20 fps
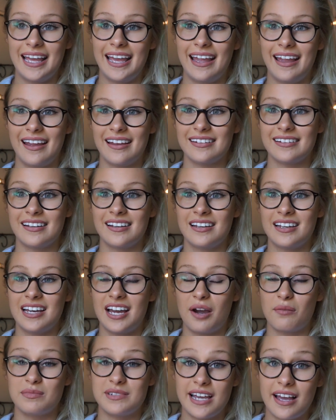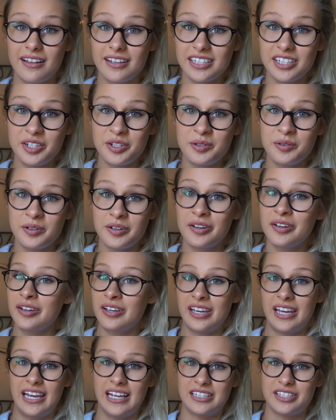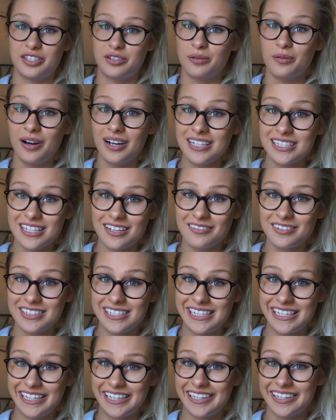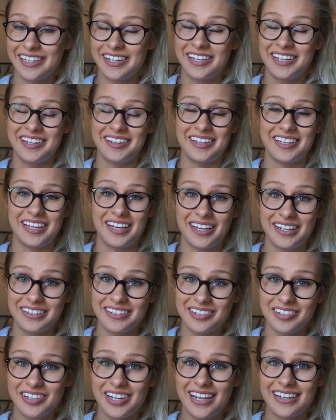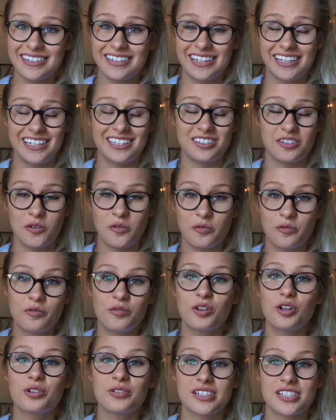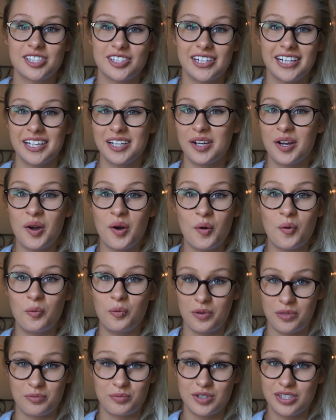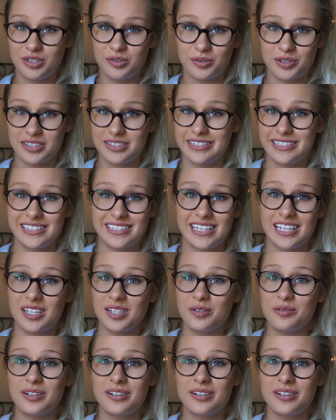And I'm telling you, it's 2017, the internet is flourishing with resources that you